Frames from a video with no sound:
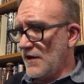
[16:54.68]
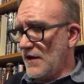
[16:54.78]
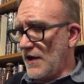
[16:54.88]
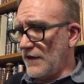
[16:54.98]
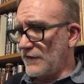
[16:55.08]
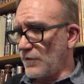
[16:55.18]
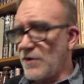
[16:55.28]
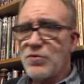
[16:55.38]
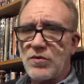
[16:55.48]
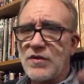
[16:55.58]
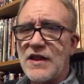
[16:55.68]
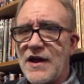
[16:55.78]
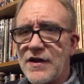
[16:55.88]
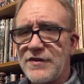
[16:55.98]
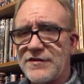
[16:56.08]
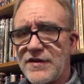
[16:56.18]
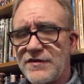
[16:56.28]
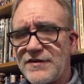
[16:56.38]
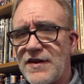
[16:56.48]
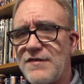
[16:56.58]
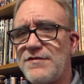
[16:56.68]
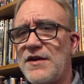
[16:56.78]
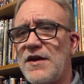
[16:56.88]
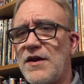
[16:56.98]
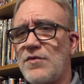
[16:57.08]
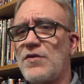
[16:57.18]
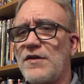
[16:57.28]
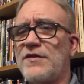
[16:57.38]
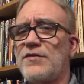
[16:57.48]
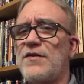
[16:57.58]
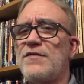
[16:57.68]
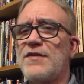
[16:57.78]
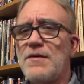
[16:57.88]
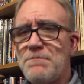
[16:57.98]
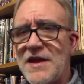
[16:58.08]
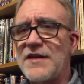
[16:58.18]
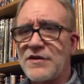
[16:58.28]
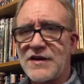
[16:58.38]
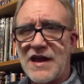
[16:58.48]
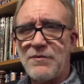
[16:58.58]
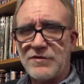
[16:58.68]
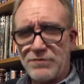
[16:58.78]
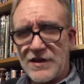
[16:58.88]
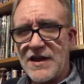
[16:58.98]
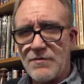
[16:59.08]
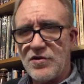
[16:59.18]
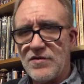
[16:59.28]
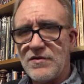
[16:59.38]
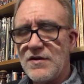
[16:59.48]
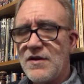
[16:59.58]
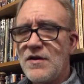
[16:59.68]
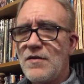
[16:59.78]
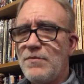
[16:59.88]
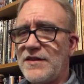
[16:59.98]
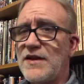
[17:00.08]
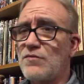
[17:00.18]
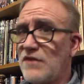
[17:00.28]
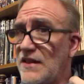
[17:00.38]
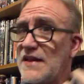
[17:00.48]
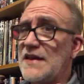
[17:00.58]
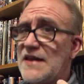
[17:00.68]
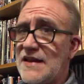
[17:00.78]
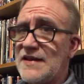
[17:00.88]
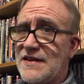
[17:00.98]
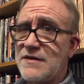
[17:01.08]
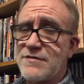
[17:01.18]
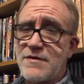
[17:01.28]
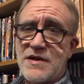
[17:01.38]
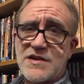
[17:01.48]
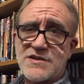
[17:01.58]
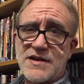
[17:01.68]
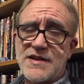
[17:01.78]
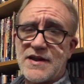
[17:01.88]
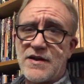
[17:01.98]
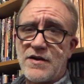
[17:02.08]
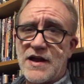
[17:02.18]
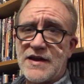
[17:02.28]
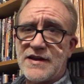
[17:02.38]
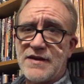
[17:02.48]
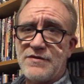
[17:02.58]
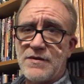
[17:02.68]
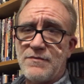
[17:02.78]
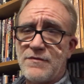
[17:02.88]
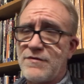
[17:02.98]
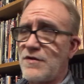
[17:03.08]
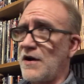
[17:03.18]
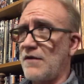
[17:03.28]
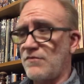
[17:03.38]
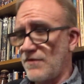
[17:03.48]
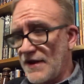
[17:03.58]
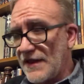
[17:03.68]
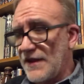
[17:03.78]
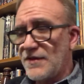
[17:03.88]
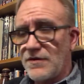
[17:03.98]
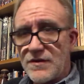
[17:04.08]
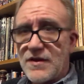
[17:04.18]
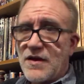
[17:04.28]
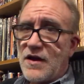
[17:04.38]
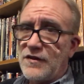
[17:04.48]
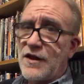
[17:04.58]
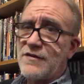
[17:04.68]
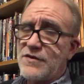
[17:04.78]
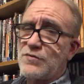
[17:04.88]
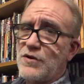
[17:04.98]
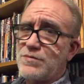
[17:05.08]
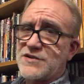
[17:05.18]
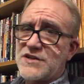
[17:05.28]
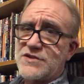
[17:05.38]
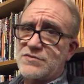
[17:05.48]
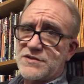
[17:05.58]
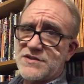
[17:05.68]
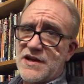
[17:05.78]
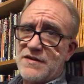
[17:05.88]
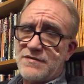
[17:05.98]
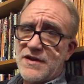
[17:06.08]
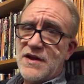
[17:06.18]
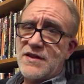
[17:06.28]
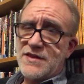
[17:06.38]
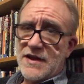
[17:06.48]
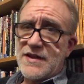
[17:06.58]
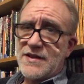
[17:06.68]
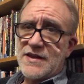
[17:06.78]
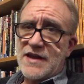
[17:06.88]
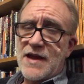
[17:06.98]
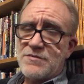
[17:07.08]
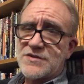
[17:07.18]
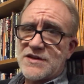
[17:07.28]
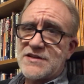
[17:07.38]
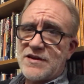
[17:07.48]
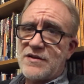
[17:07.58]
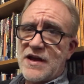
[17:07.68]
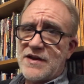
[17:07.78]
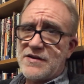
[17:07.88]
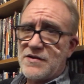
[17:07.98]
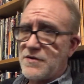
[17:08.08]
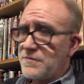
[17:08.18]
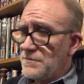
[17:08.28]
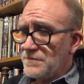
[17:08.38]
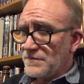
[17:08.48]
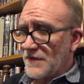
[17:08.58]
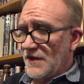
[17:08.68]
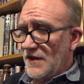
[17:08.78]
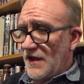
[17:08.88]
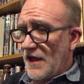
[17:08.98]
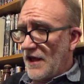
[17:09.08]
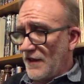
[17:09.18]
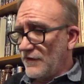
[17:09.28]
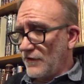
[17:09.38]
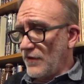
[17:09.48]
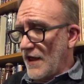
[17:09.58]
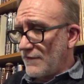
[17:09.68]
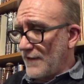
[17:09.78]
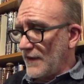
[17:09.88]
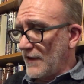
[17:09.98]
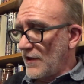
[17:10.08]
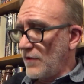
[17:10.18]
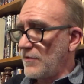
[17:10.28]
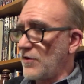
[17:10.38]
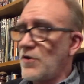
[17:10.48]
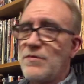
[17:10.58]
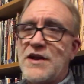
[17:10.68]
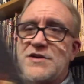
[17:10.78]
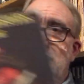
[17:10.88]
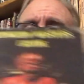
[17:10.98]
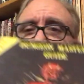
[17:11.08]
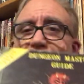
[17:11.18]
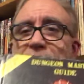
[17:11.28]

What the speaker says: And so people were relying on this other stuff in order to sort of make their games playable, but they really needed the information that Gary had to give them for really a lot of the procedural stuff that the game was going to tell you how to do. And so that finally came to a culmination in